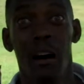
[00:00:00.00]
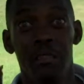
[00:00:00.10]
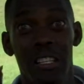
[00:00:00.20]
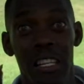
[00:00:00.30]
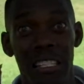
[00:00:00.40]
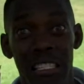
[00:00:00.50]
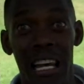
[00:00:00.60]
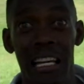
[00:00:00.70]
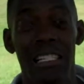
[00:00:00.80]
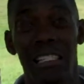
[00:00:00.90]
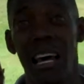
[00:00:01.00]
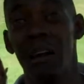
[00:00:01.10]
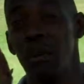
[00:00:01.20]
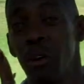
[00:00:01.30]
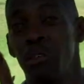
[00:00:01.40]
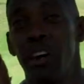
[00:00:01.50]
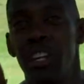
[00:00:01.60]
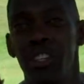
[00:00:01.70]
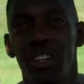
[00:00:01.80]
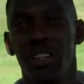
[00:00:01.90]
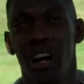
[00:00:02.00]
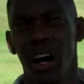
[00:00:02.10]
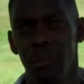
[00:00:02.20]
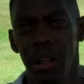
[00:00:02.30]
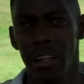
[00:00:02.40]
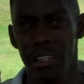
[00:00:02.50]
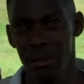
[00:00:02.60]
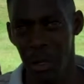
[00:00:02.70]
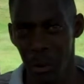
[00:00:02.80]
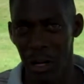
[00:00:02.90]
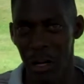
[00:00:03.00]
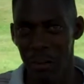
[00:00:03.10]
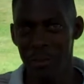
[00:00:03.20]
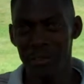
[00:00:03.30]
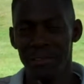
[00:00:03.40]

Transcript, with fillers: of success and motivation. God bless and be well.